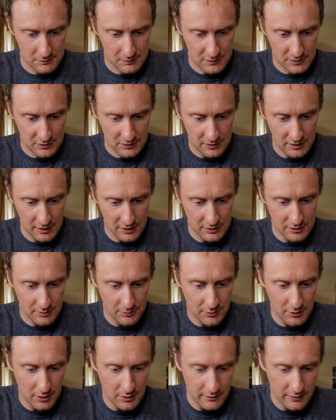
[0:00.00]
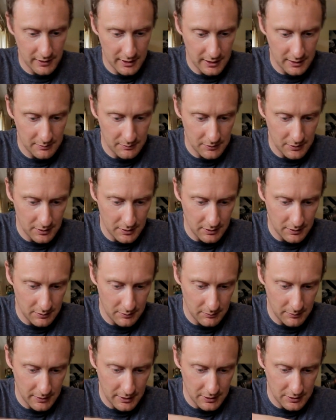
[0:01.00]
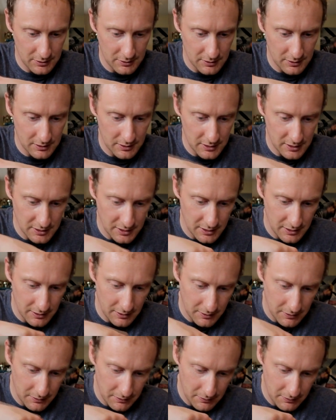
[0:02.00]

It's trying to jump off again, but I'll make sure it doesn't.